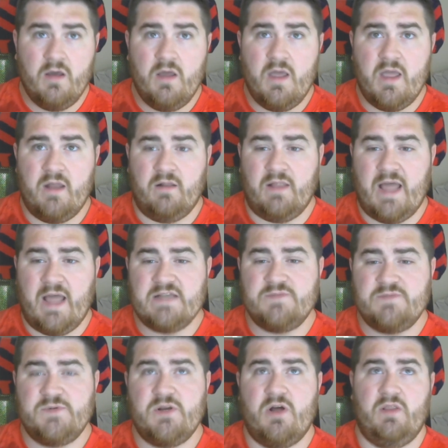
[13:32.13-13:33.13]
And
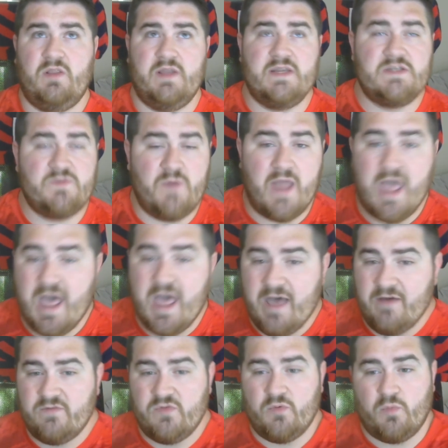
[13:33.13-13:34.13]
last but not least, we
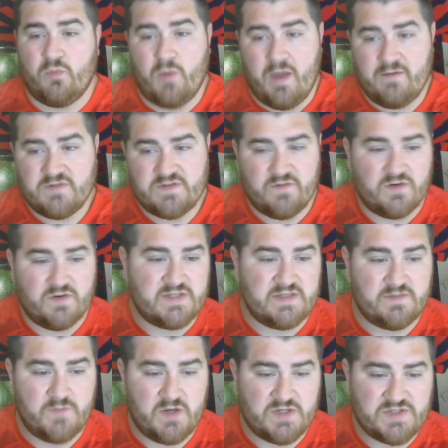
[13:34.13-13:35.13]
have the Revs
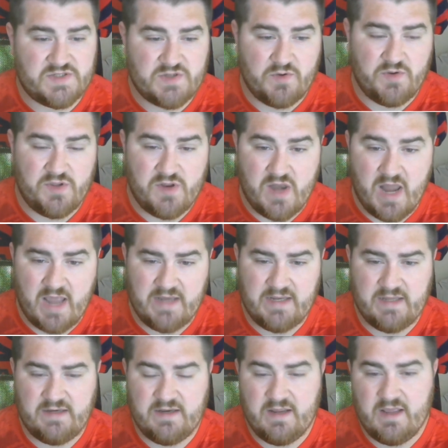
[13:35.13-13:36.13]
versus Minnesota
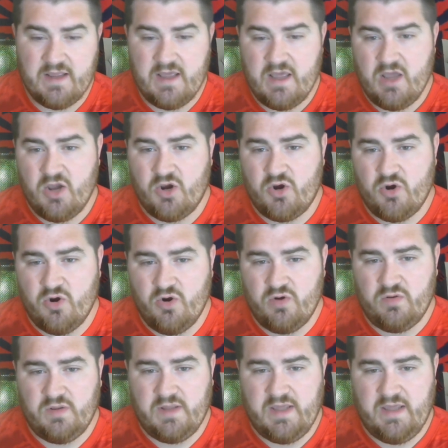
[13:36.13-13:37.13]
United.
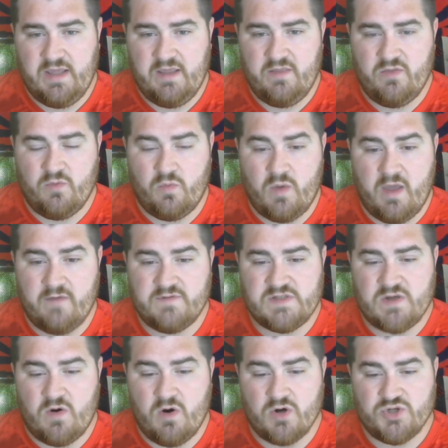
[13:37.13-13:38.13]
Currently, the Revs
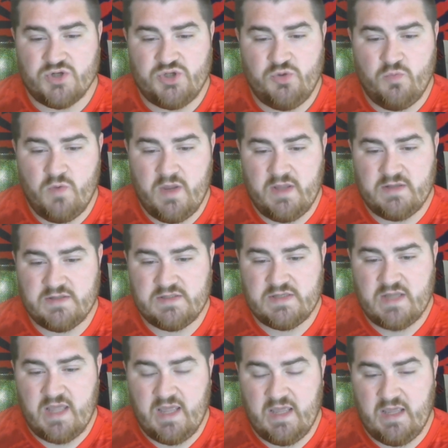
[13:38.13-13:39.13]
are 2
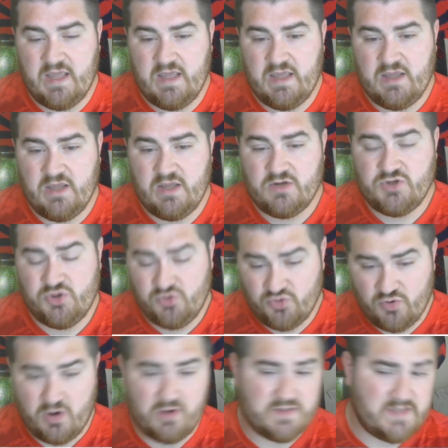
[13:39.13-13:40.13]
wins, 2
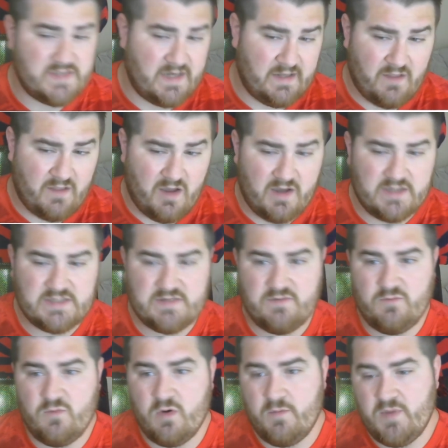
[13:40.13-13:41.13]
draws, and a loss,
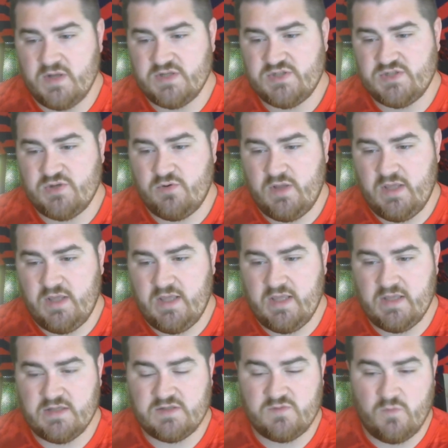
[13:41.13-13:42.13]
where Minnesota
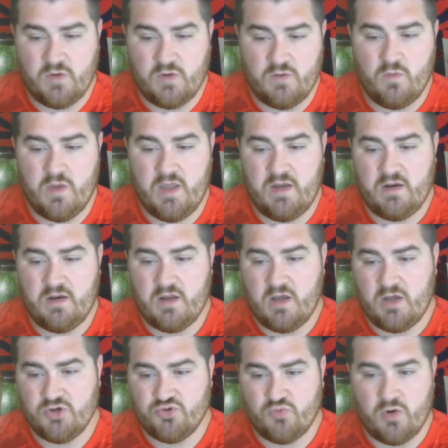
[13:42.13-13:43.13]
is 1 win,
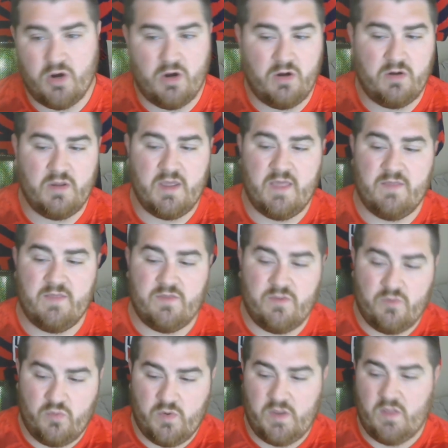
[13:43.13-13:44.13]
a draw, and
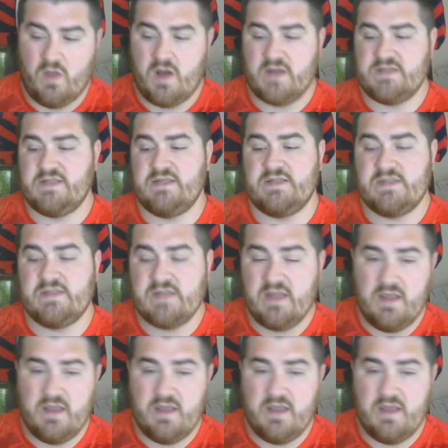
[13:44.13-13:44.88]
3 losses.